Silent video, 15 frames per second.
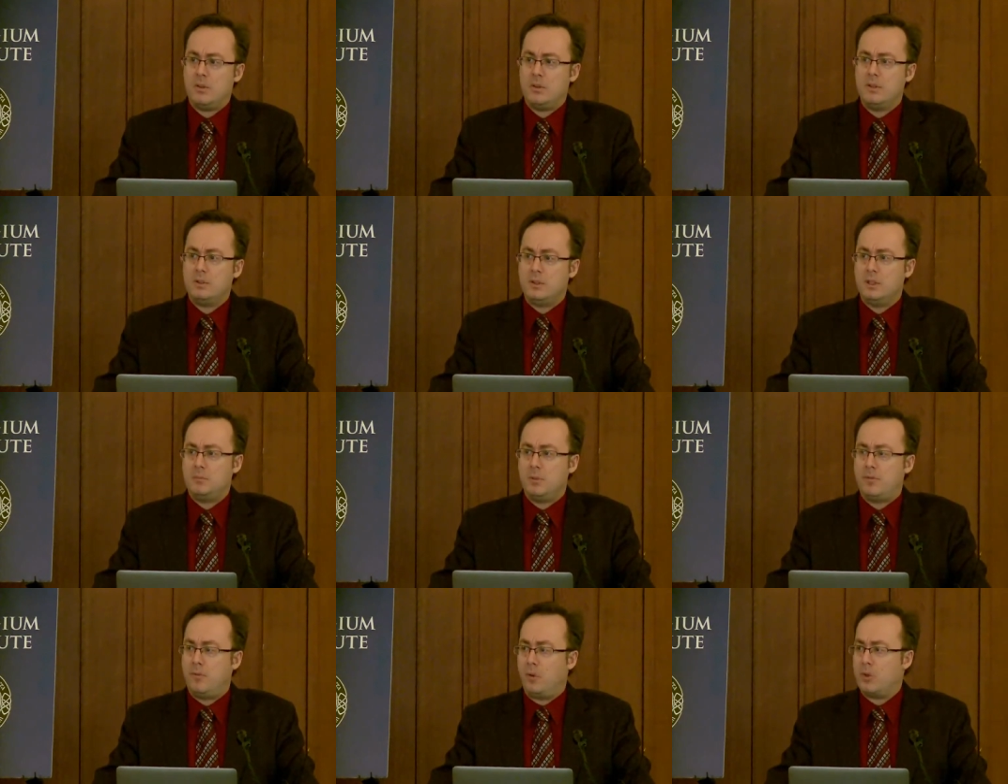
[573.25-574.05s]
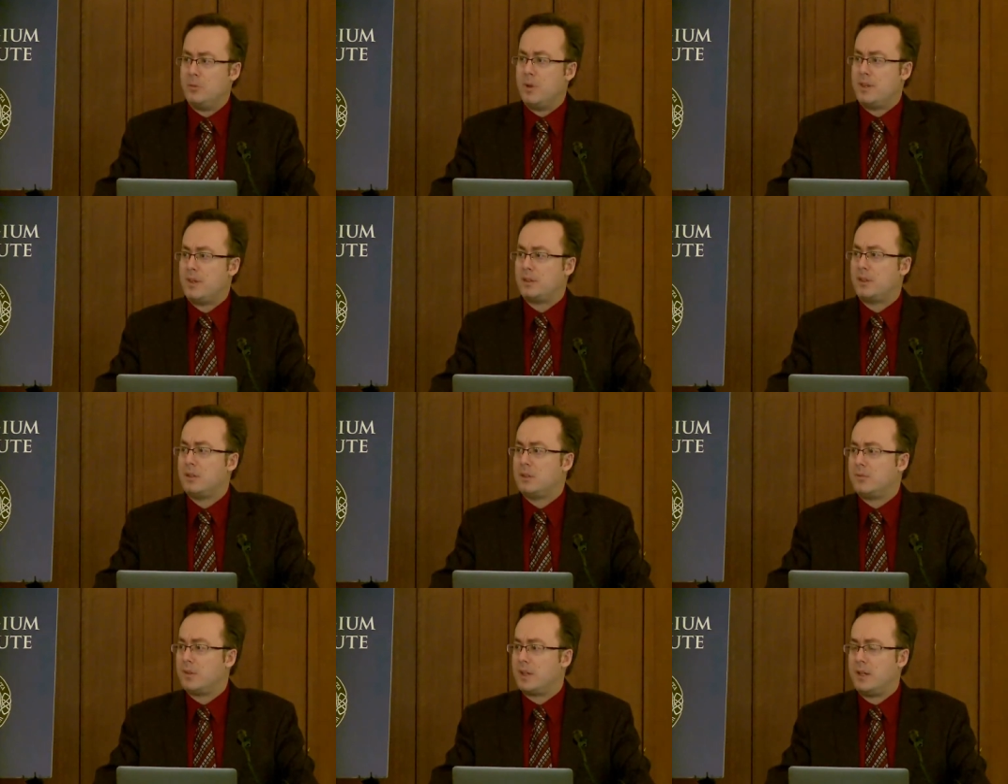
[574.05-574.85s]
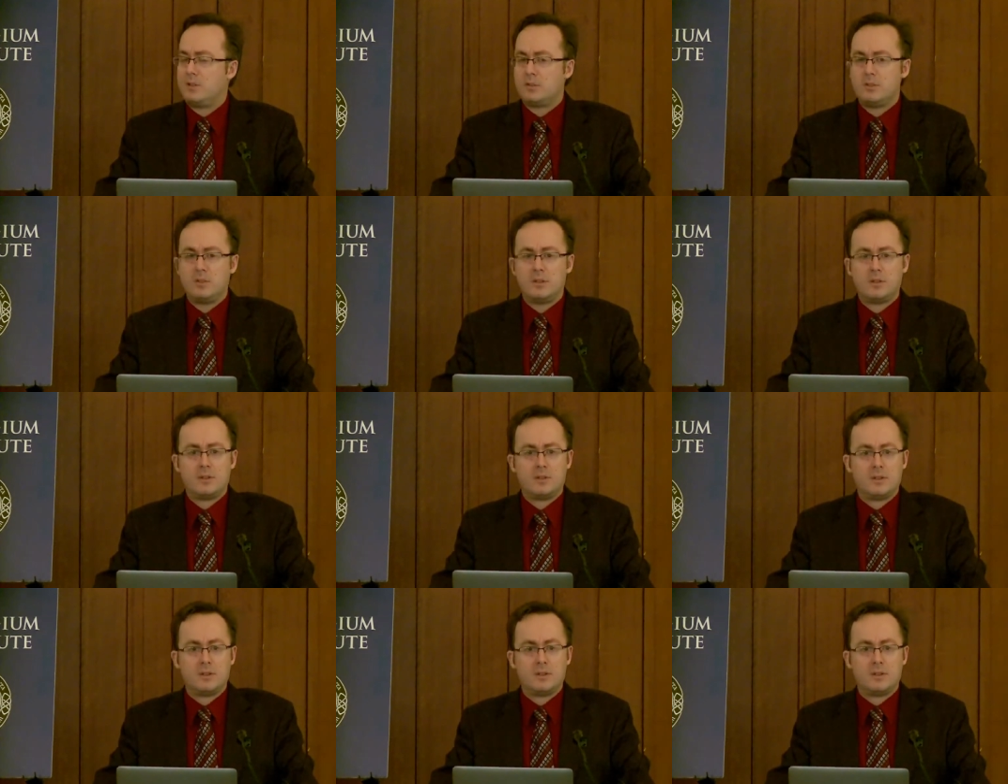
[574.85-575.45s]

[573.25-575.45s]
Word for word: than it did before you made that identification?